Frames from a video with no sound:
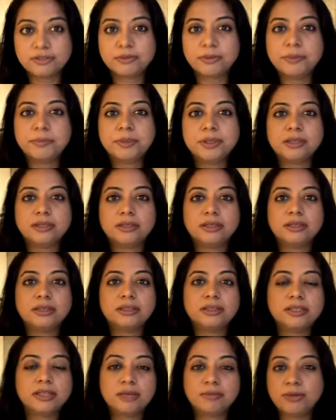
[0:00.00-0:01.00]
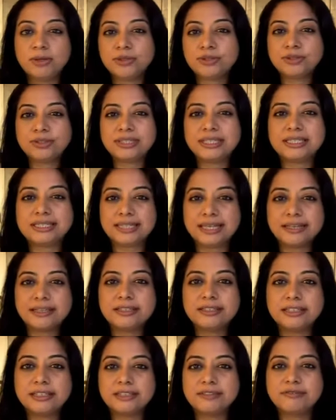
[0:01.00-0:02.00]
Remember, the WHO has
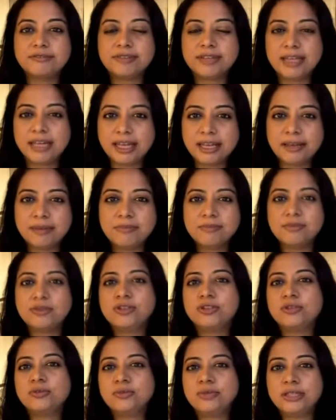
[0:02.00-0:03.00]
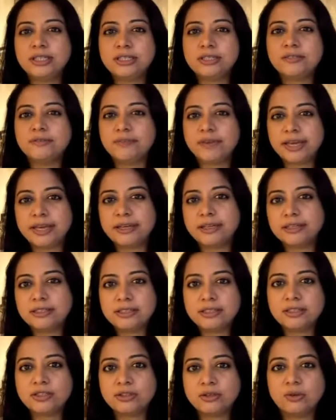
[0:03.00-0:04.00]
decided to give names to these variants,
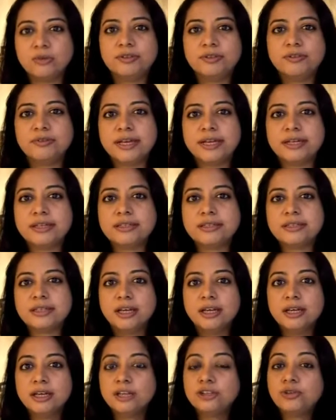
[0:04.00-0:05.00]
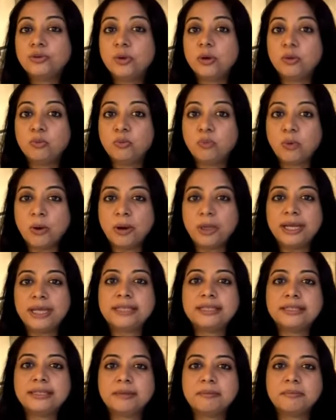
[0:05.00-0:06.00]
these COVID variants, to
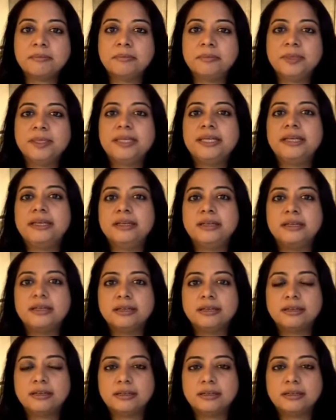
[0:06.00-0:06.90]
avoid them being